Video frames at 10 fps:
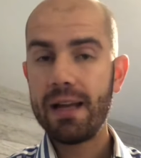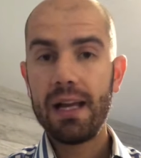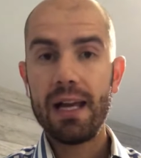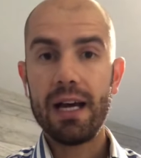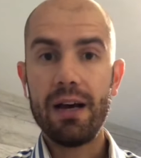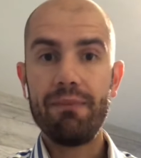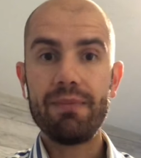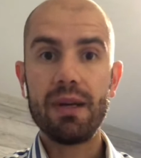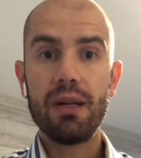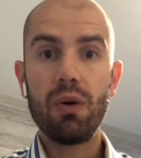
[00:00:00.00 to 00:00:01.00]

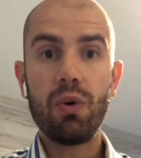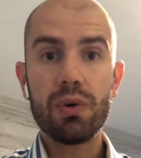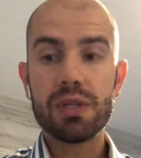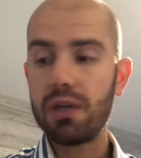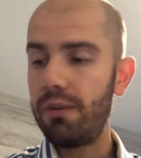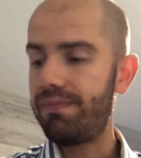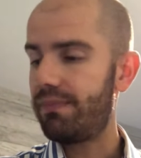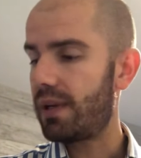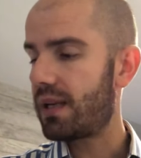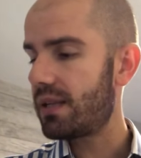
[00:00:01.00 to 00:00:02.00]
And also,
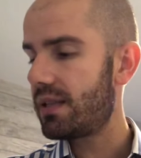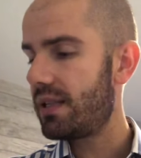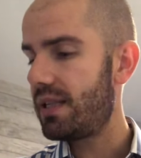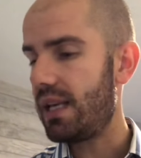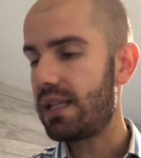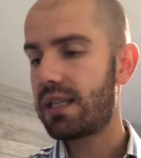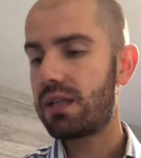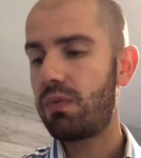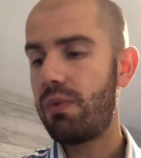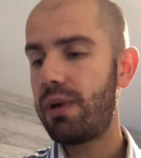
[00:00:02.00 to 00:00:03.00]
because the discs,
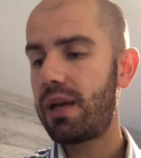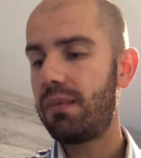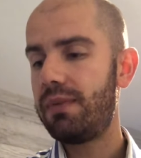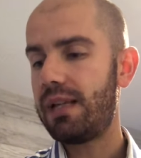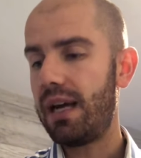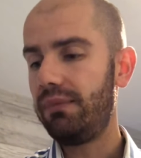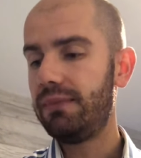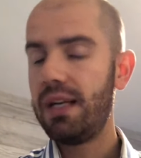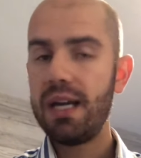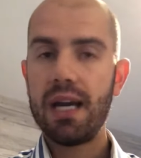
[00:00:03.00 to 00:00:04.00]
when we come down,
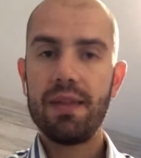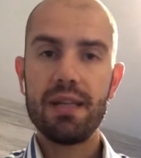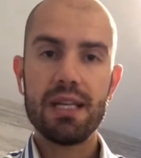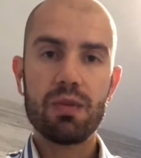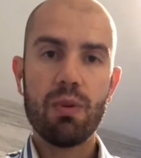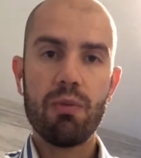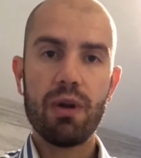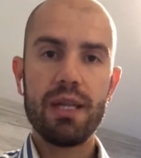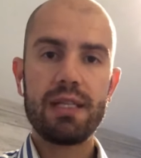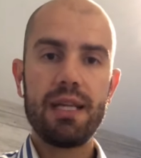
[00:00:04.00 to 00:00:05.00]
and the discs when we're
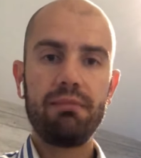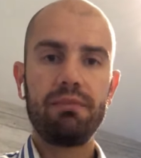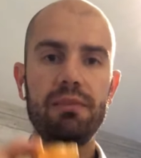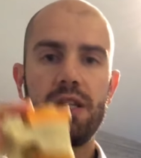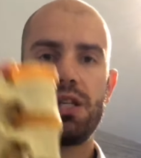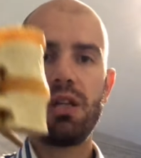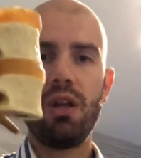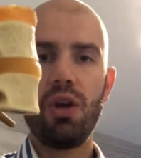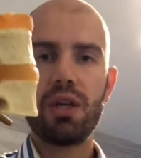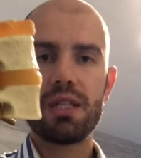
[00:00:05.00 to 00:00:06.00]
18, they should
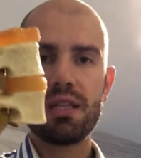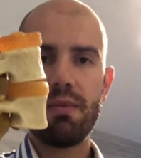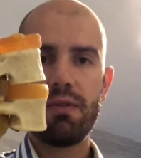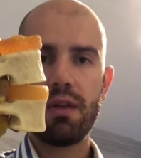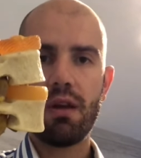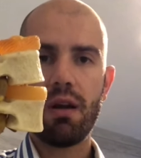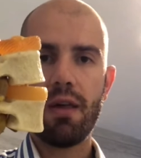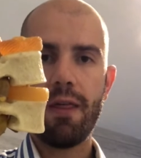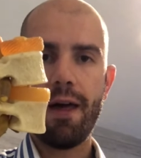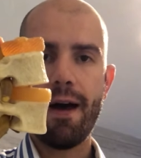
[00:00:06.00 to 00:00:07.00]
look something like
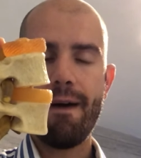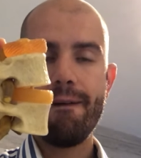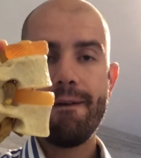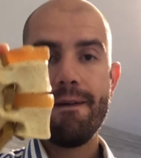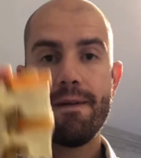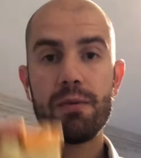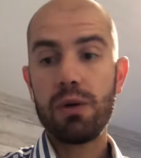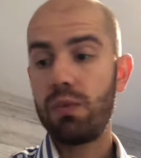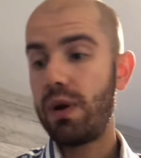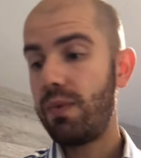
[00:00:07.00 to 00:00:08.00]
that. But
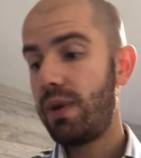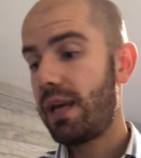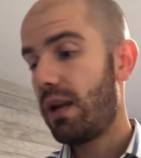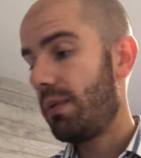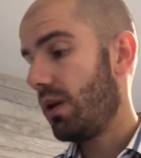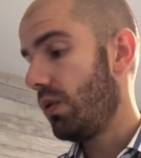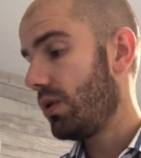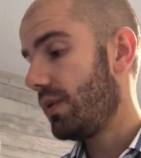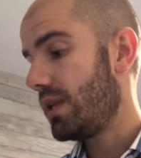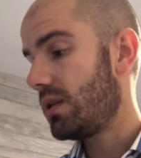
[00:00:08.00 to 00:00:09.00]
when we get a bit older
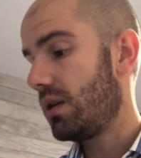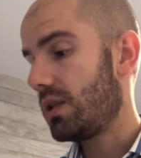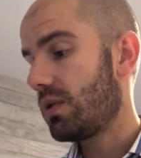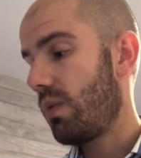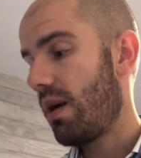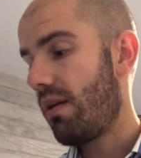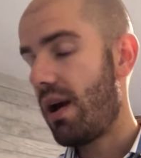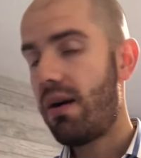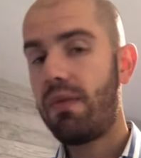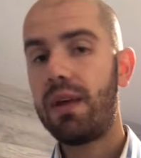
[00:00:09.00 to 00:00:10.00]
and they start to wear
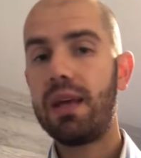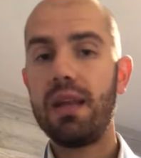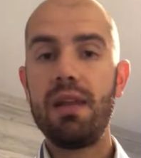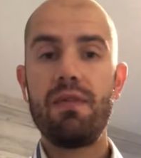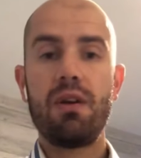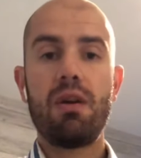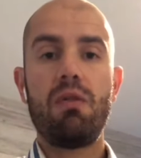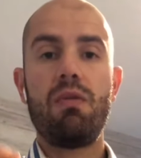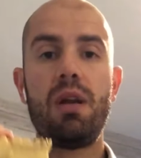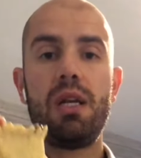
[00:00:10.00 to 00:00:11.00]
out, they can even go
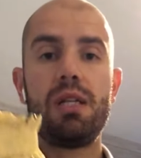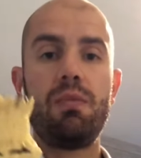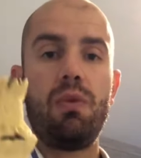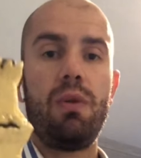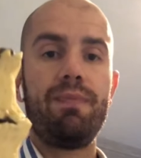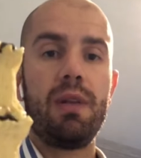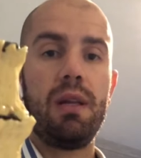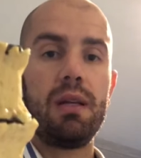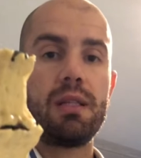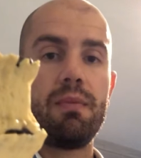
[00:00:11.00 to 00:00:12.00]
really small and
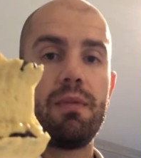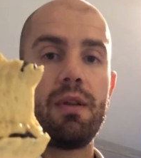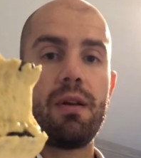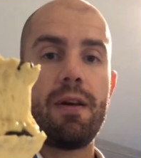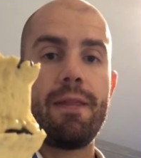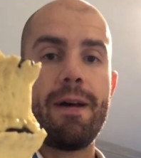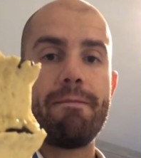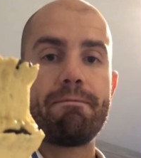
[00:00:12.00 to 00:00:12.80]
look something like that.